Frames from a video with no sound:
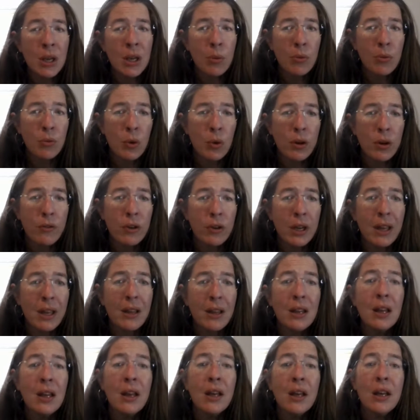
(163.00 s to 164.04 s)
Now, before I
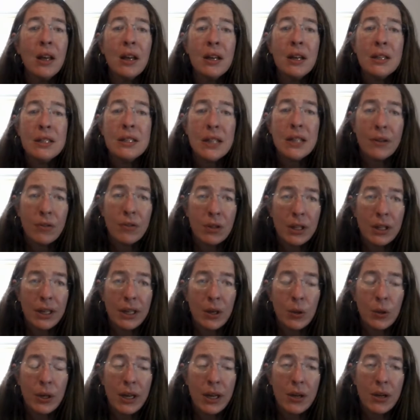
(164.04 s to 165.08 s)
forget,
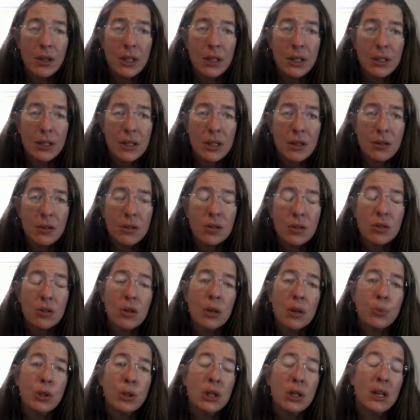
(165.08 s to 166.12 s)
definitely go down into the
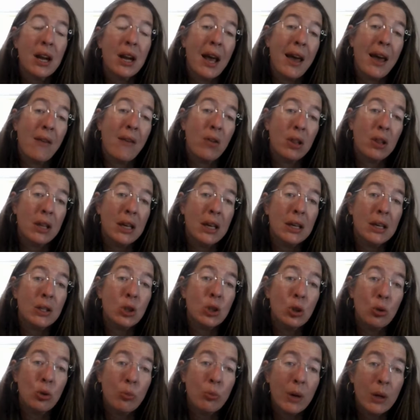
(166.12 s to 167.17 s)
description. I have a
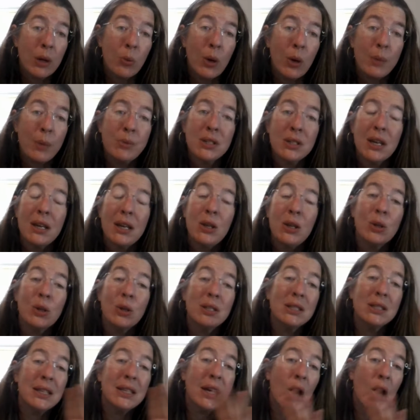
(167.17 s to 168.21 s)
link to my
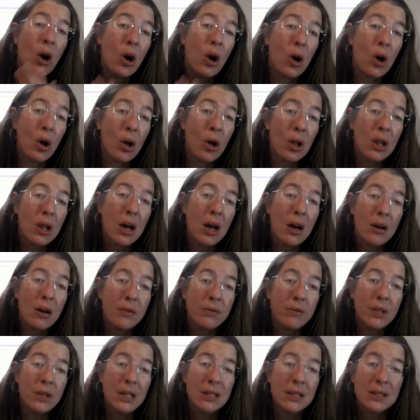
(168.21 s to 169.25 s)
website. You can see all
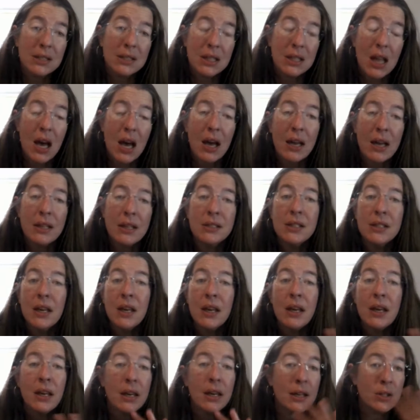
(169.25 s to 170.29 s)
of these
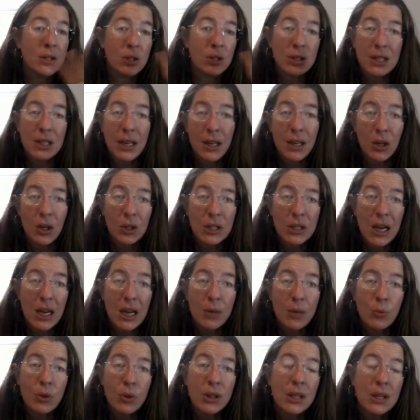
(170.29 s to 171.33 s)
slides and just take
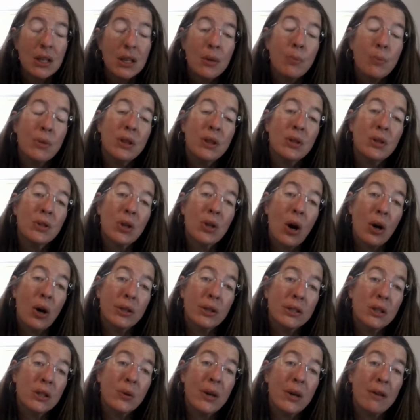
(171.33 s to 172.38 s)
your time with them, but
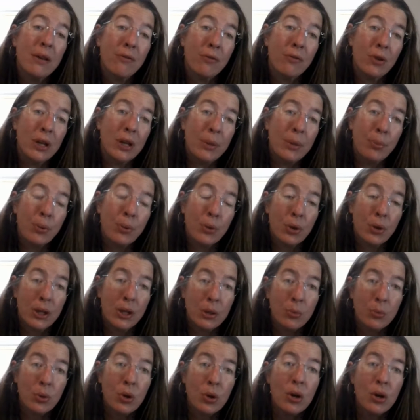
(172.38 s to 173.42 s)
there's also a free
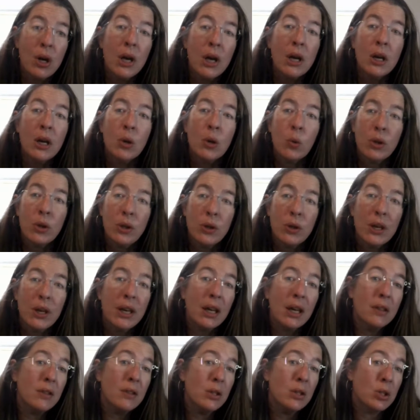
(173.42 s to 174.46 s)
printable where
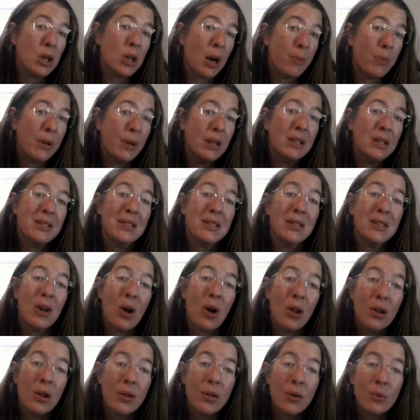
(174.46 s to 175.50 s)
you can get the shopping
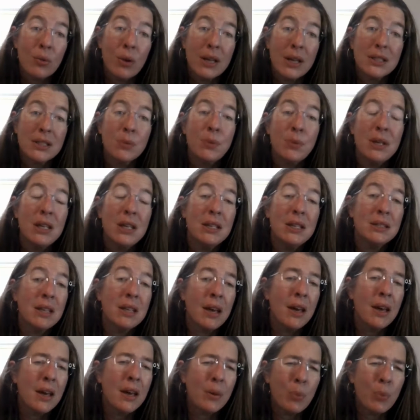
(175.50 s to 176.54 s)
list and all of the
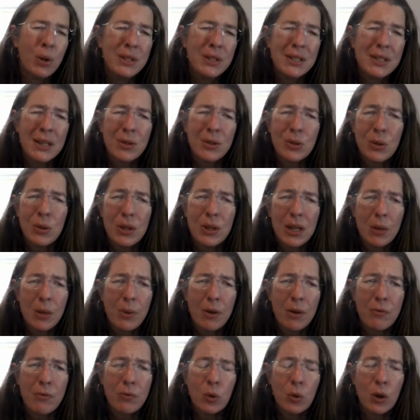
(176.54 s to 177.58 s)
recipes. Prints out to,
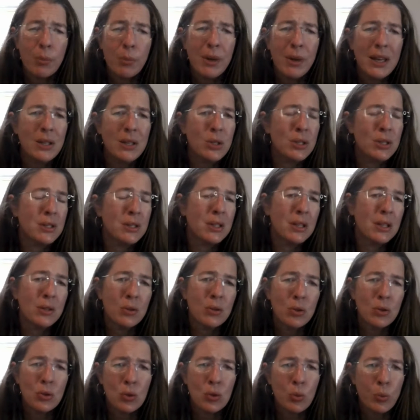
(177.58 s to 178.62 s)
I think, about 4
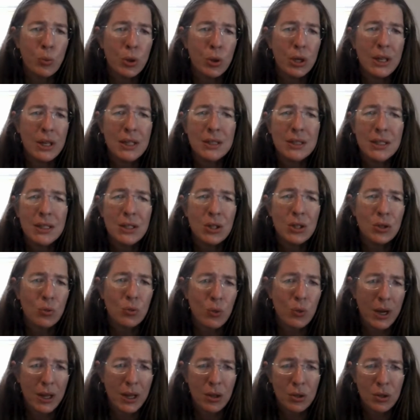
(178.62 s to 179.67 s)
pages. Super easy,
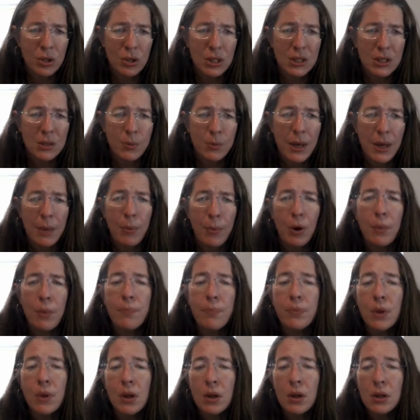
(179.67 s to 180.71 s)
just regular sheets of
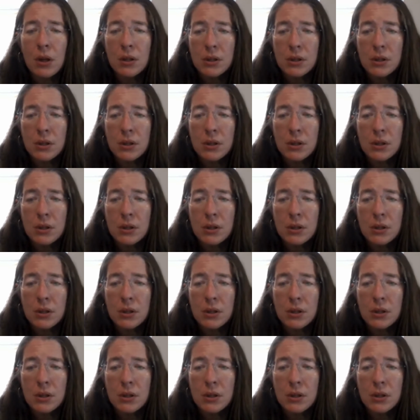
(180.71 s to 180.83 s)
paper.